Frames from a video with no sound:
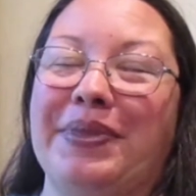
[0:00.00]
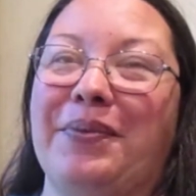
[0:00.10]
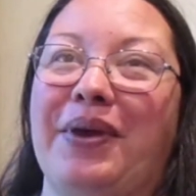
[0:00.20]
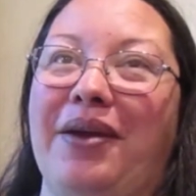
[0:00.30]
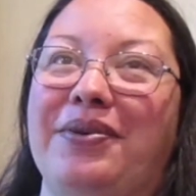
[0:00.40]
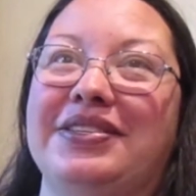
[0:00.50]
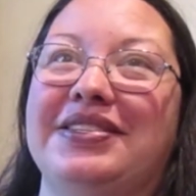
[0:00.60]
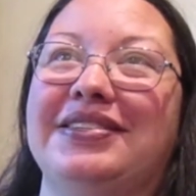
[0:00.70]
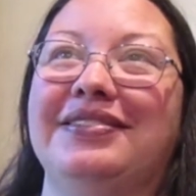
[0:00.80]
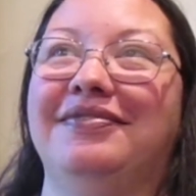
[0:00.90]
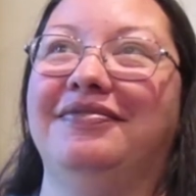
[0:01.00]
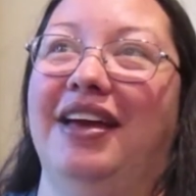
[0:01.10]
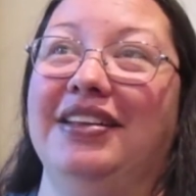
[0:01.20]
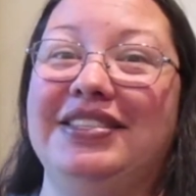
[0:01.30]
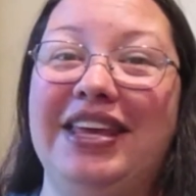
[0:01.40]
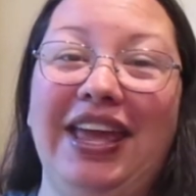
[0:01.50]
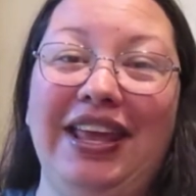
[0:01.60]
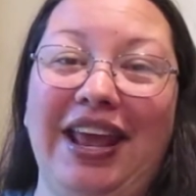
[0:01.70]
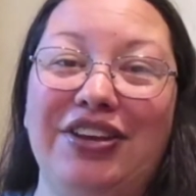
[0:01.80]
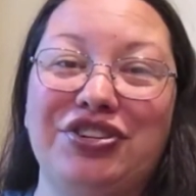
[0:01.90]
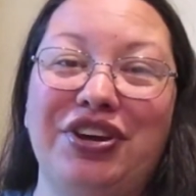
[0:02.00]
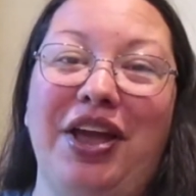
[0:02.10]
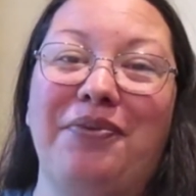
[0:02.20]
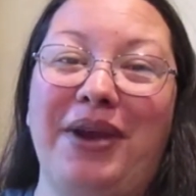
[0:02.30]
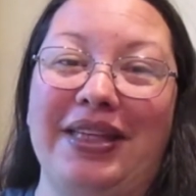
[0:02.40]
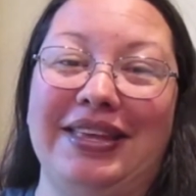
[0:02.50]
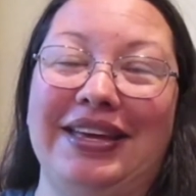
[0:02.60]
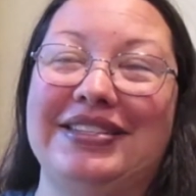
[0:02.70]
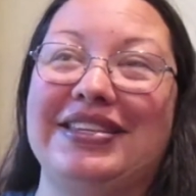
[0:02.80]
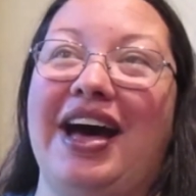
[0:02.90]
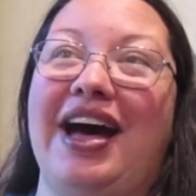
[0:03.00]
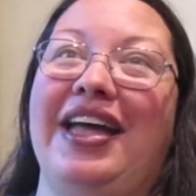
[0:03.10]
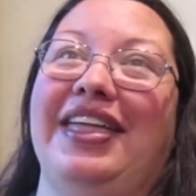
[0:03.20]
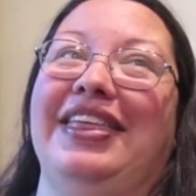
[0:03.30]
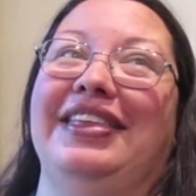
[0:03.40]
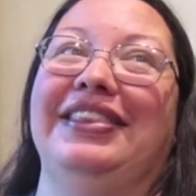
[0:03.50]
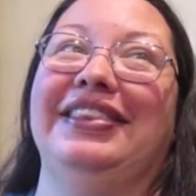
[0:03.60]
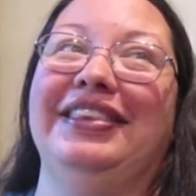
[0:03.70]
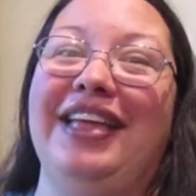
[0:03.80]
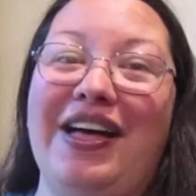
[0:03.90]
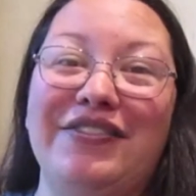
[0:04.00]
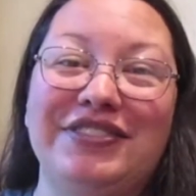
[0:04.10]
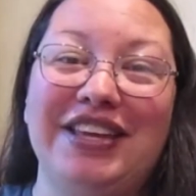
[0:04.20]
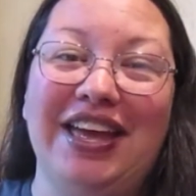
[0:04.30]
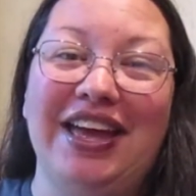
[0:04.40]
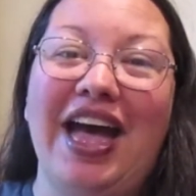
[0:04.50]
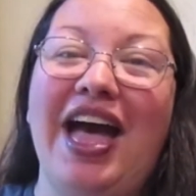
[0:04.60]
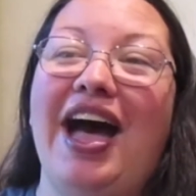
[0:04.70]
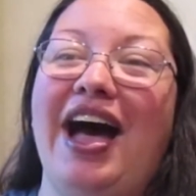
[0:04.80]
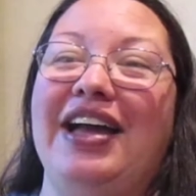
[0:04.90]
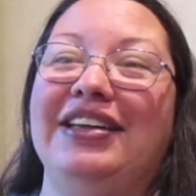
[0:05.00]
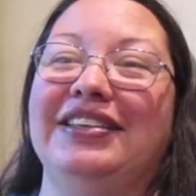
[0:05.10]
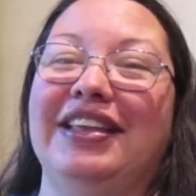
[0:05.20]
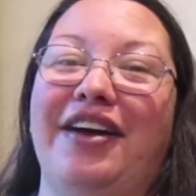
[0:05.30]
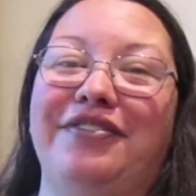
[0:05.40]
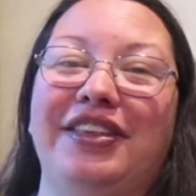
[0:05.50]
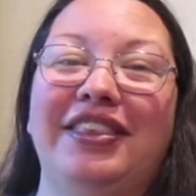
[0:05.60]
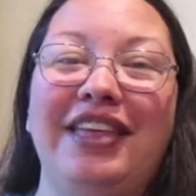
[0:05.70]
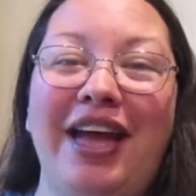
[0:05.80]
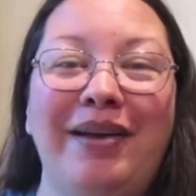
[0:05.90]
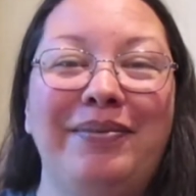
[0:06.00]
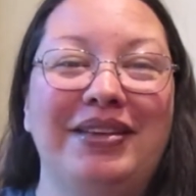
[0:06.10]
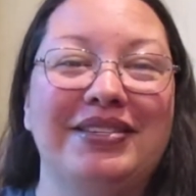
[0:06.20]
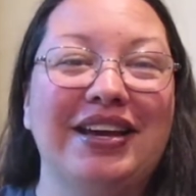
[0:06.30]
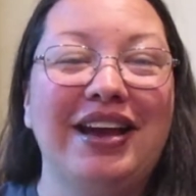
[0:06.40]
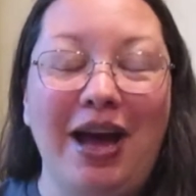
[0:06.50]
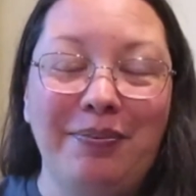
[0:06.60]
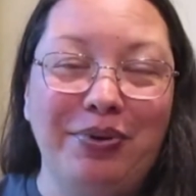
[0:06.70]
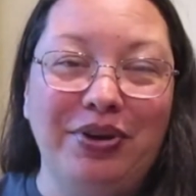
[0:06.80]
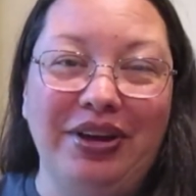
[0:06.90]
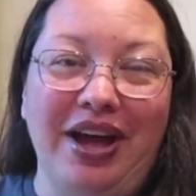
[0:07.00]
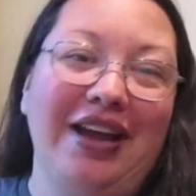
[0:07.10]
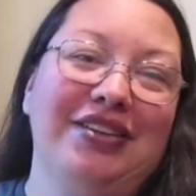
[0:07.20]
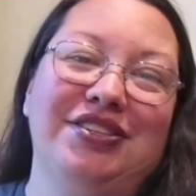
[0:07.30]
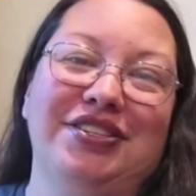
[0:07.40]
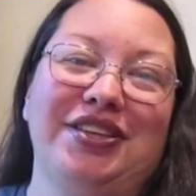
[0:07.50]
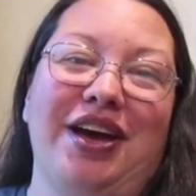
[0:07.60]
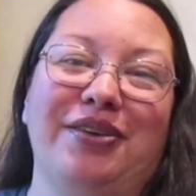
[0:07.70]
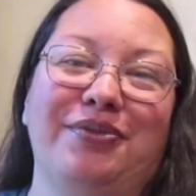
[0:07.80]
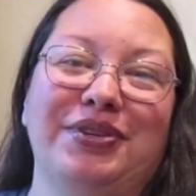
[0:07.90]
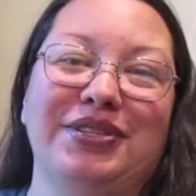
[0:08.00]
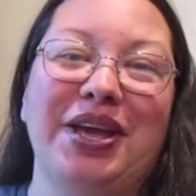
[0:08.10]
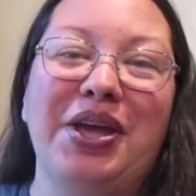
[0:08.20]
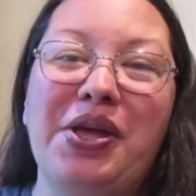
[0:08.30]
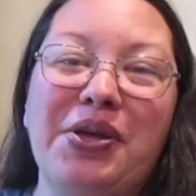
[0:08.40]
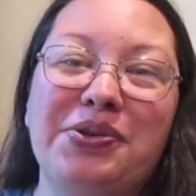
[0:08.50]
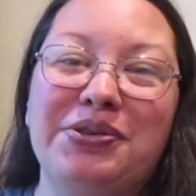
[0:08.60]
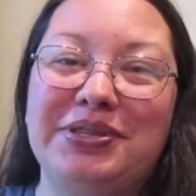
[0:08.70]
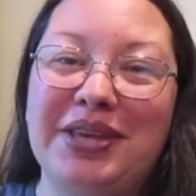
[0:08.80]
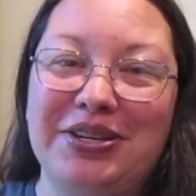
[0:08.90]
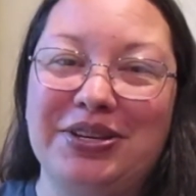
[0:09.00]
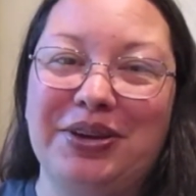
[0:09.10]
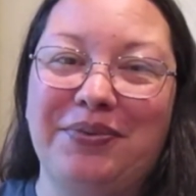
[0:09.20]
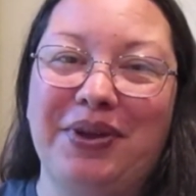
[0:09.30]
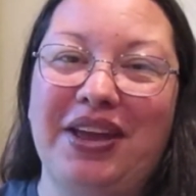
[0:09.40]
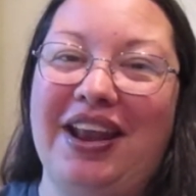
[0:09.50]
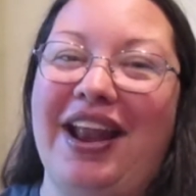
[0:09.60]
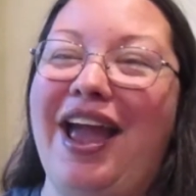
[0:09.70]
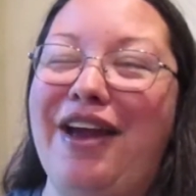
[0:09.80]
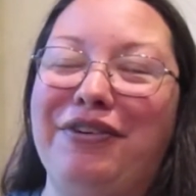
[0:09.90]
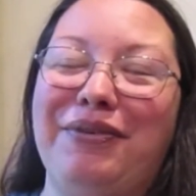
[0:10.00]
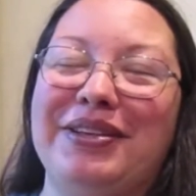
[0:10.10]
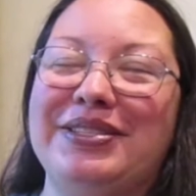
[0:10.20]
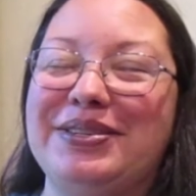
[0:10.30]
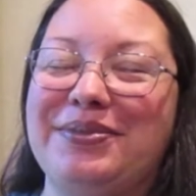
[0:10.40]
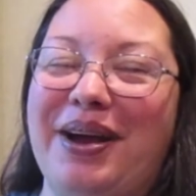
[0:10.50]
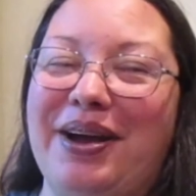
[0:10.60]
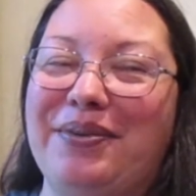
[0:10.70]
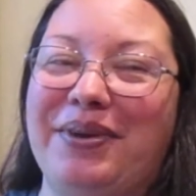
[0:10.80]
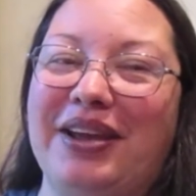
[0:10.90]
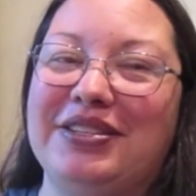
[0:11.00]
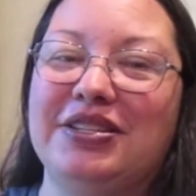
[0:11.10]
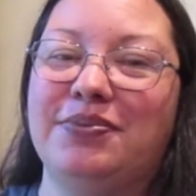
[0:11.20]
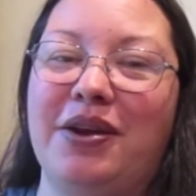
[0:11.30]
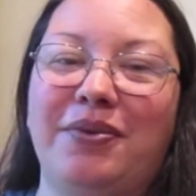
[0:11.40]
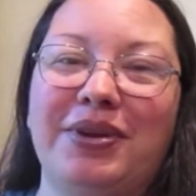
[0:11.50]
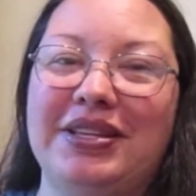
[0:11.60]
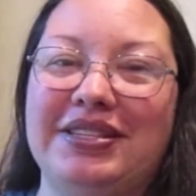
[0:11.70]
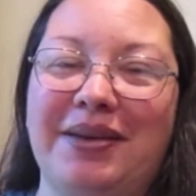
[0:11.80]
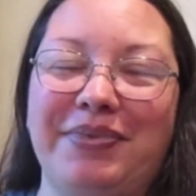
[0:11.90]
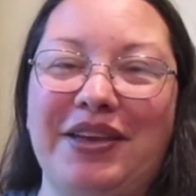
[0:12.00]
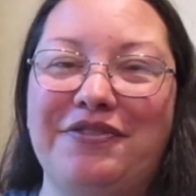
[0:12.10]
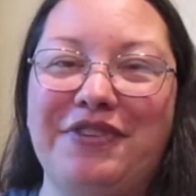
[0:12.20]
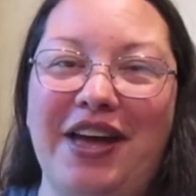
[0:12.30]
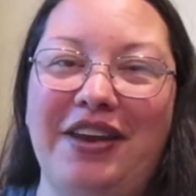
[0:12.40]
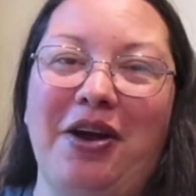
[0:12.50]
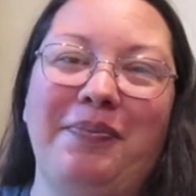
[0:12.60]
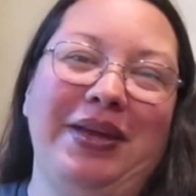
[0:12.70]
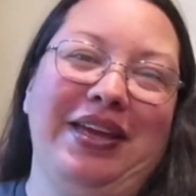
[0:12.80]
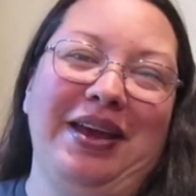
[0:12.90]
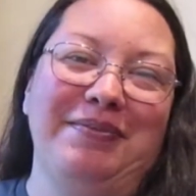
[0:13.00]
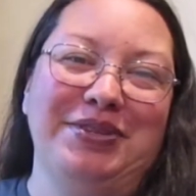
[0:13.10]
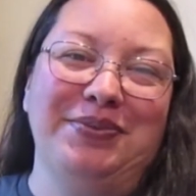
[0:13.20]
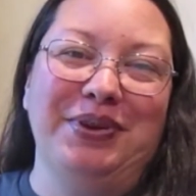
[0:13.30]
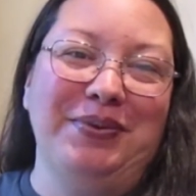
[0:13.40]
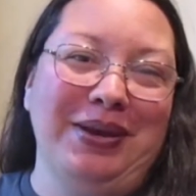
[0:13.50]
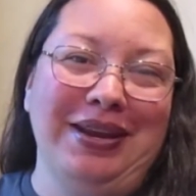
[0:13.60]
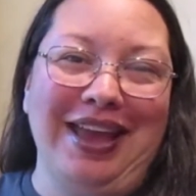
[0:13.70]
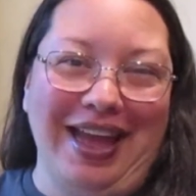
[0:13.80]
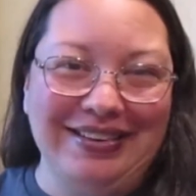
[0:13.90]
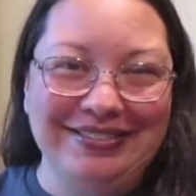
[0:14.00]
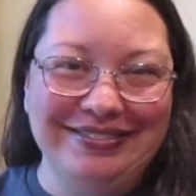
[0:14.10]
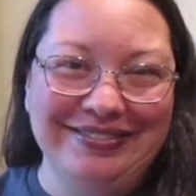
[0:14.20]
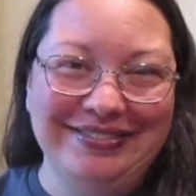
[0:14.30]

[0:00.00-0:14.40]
When I was a teenager and read this, I loved it. I loved them as a couple. I just thought it was such a good read. And every once in a while, when I just want to read something fun, I'll pick it up to reread again.